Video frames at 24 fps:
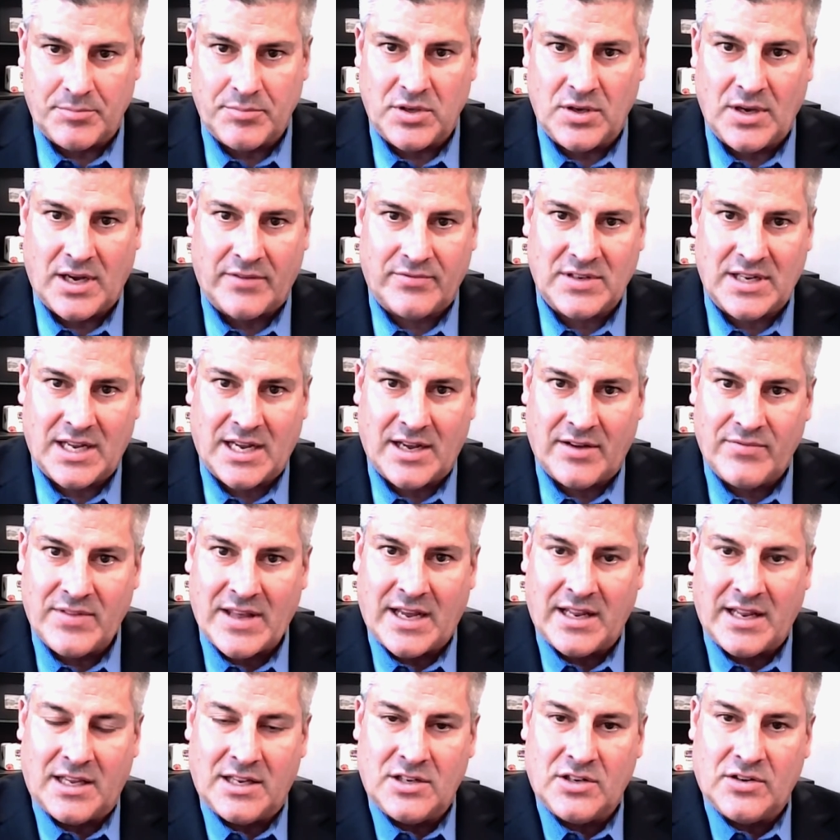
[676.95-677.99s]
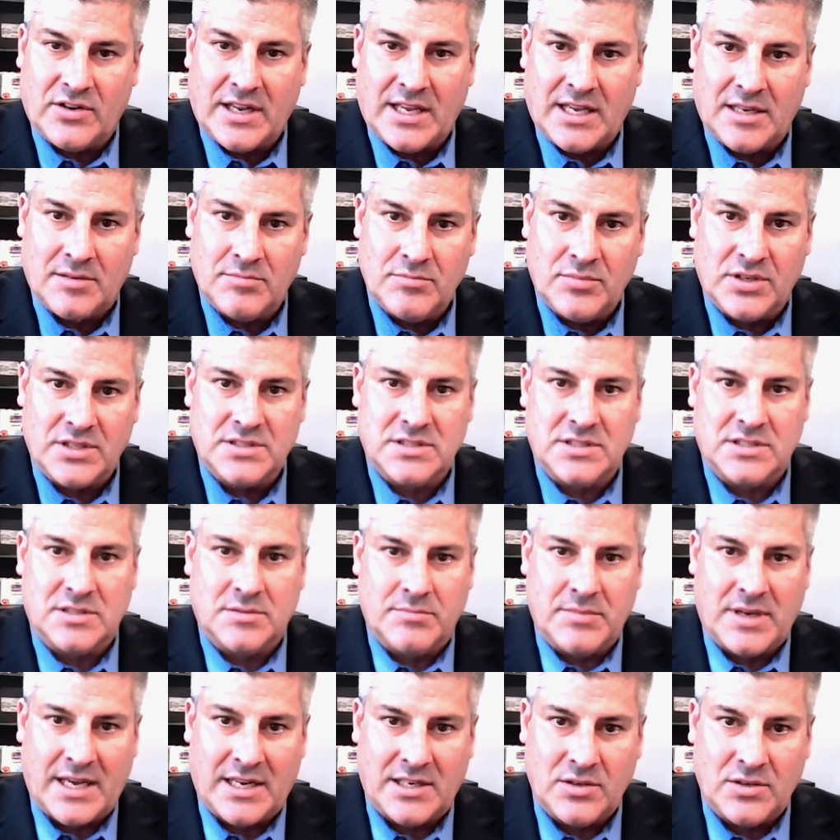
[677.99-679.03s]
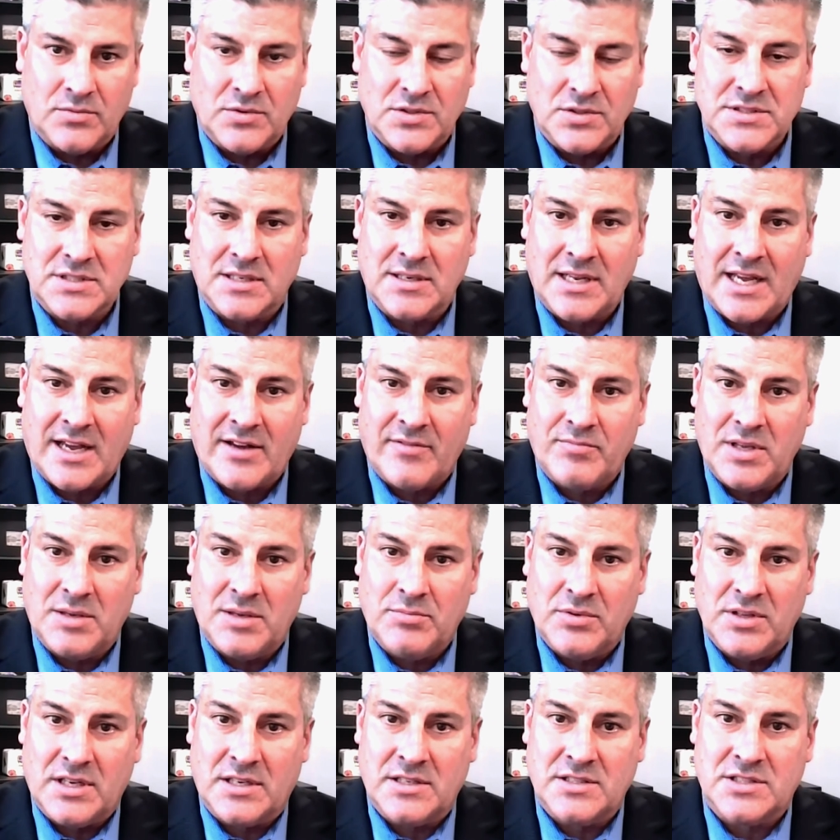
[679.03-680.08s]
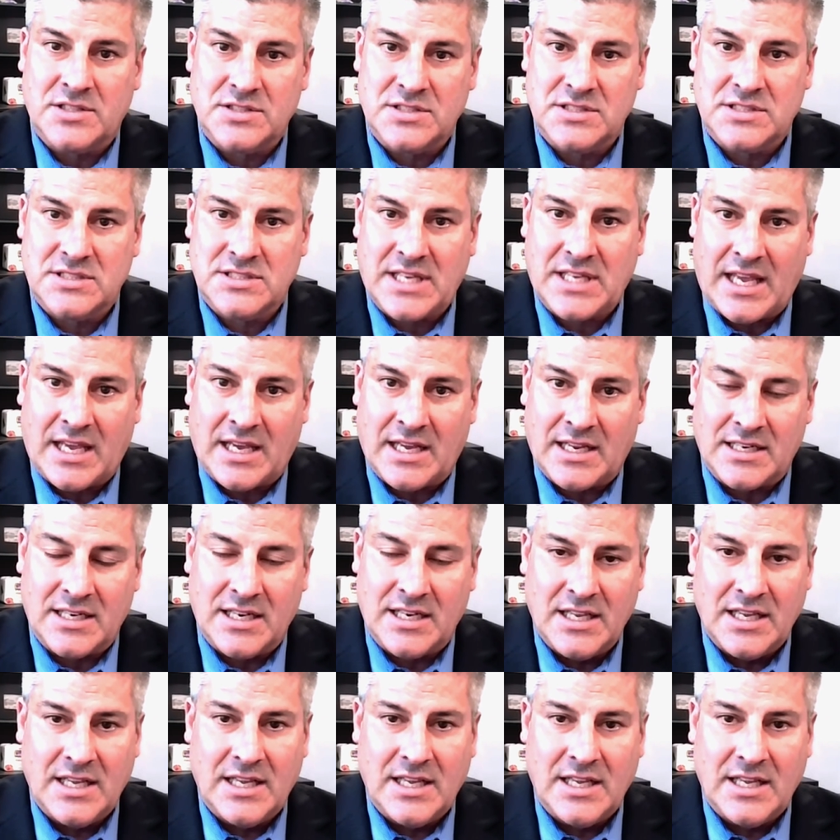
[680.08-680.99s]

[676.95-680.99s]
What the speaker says: You have to have that in your handbooks and your manuals and have people understand.